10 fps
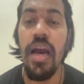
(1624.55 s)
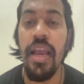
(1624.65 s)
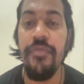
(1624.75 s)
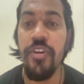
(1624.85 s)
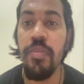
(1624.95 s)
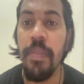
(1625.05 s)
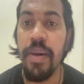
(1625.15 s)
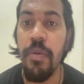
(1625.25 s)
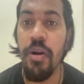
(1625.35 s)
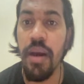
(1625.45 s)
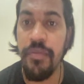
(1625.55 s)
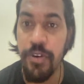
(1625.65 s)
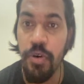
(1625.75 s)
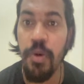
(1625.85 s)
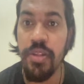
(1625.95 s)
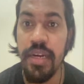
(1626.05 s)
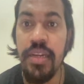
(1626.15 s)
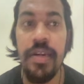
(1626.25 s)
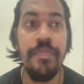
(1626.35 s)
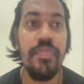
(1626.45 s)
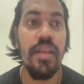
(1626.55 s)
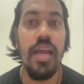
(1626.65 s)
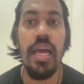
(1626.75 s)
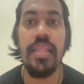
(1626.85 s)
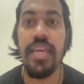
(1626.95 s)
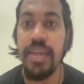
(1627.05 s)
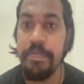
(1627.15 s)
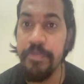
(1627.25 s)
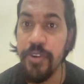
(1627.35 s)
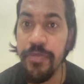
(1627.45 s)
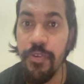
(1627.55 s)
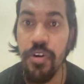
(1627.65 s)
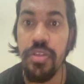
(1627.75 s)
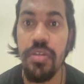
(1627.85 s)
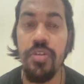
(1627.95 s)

If you remember about, if you know about that, they can brute force